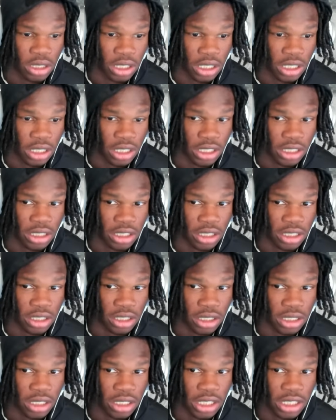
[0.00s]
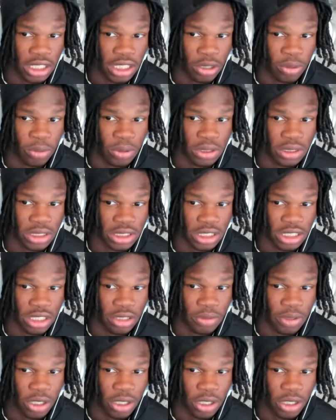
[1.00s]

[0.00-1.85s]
I like that one sleeve.